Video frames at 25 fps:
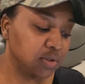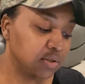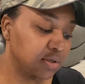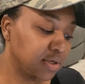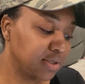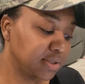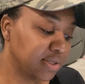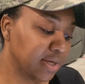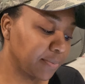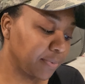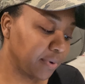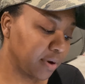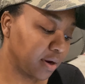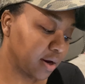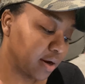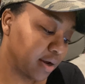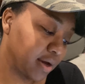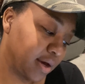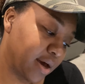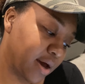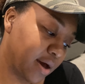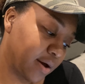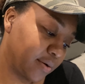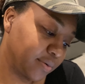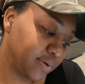the type of hair I
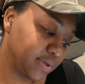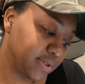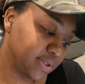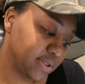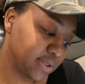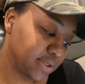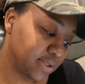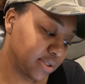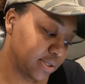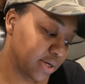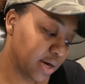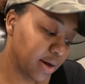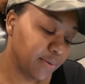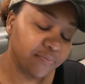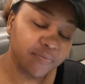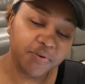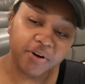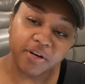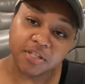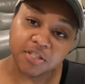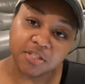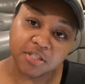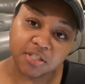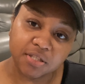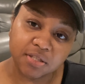got was the top
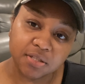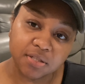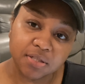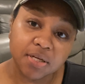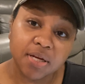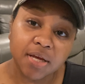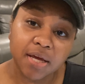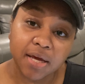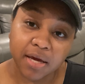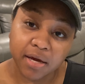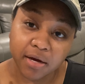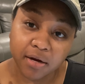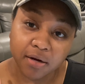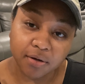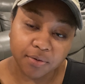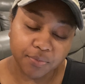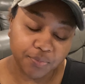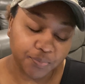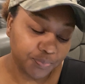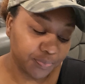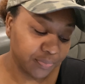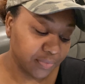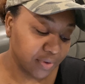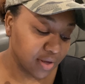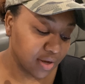virgin hair.
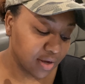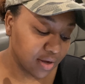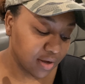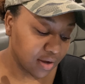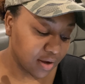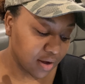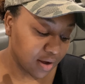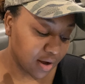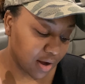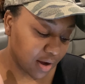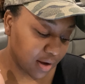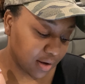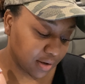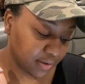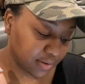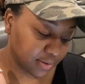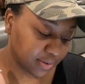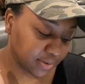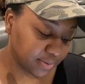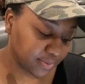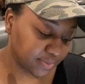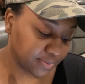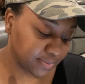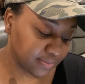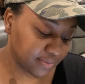
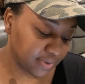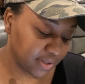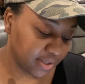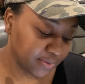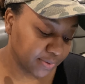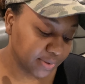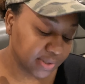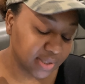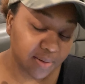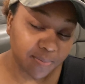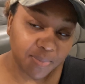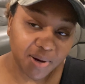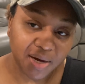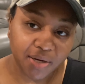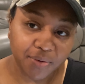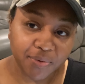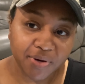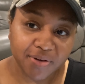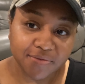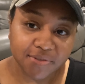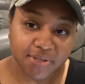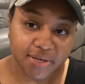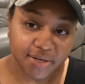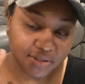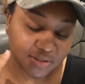It was in the body
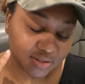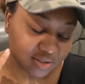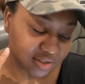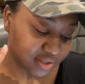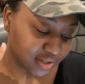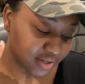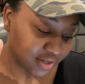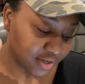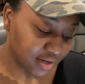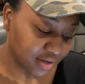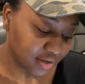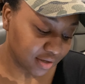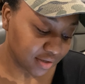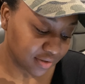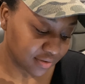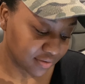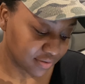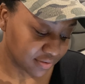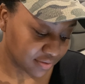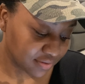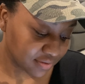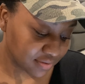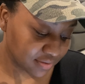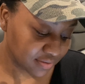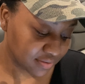wave texture,
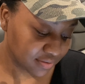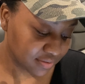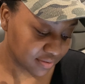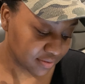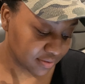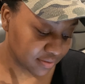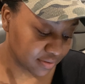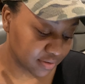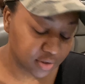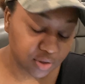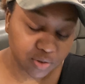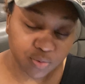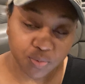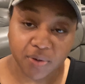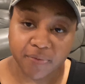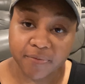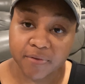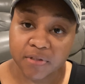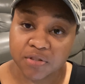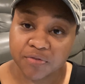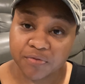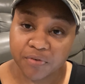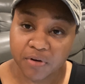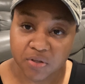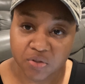
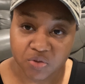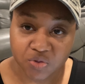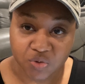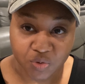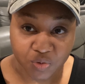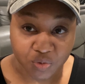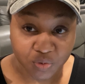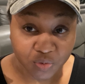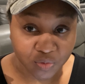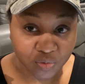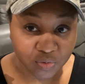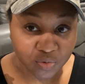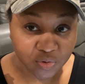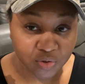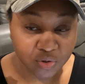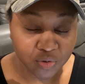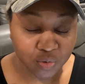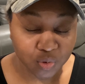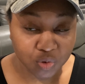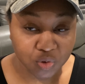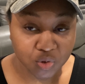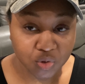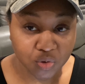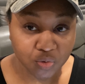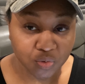12-inch frontal,
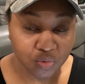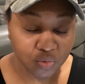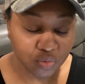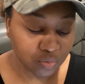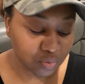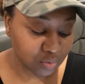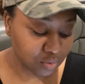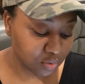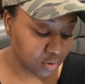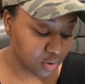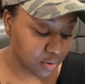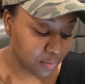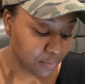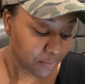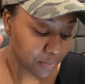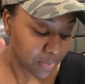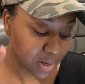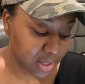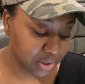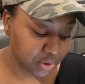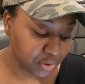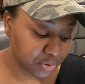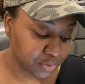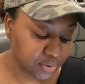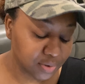2
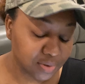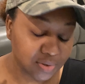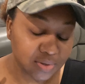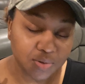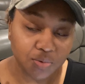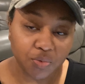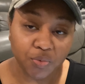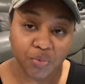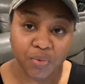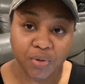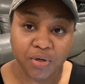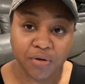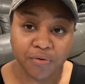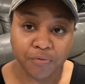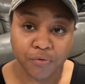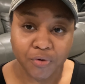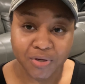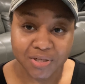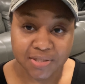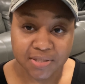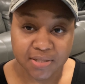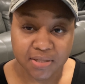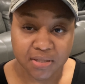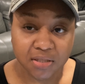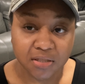bundles, 1 and
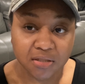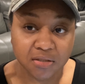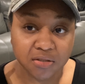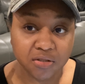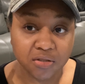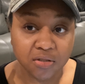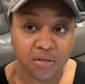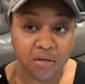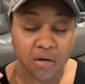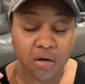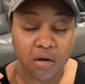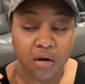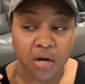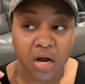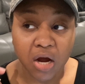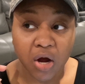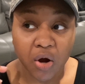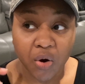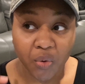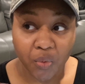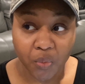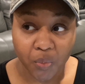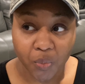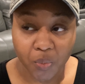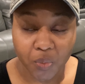14-inch,
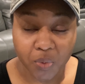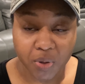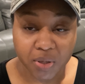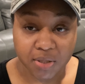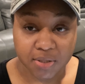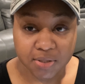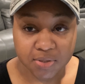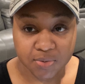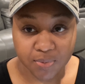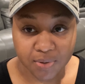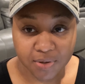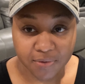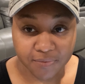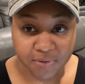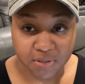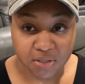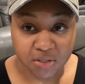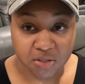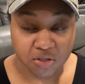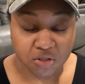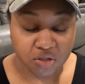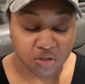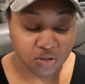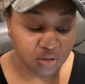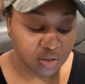1 and
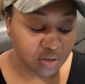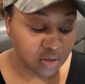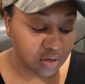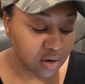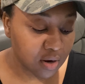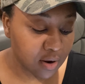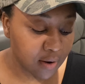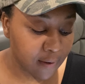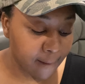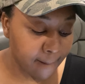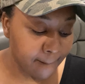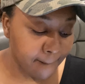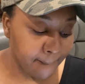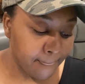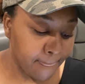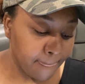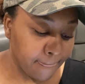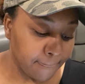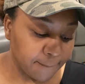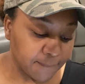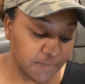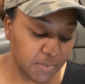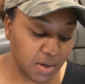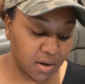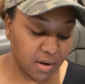12-inch.
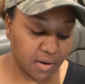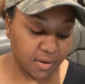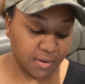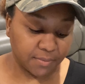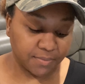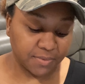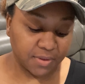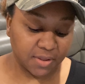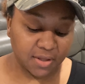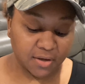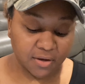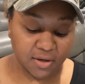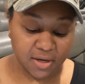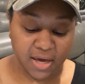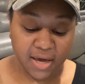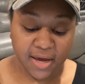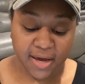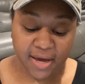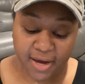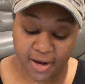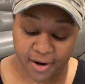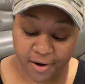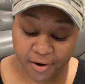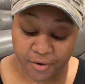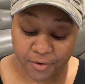The
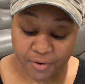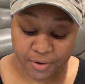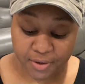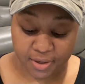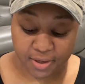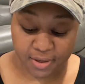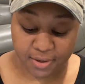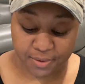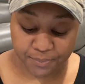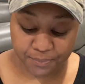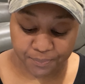hair on it,